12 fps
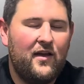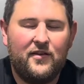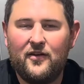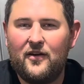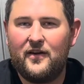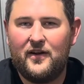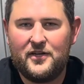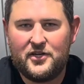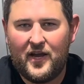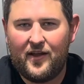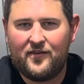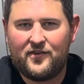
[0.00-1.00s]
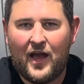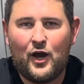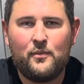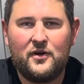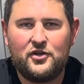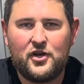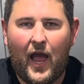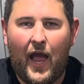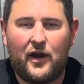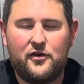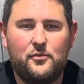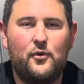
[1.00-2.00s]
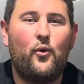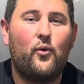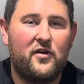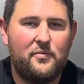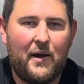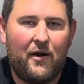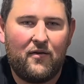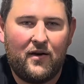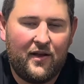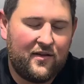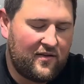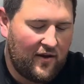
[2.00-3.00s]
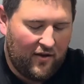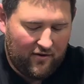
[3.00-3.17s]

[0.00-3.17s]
it's all gonna change how much actual horsepower it is.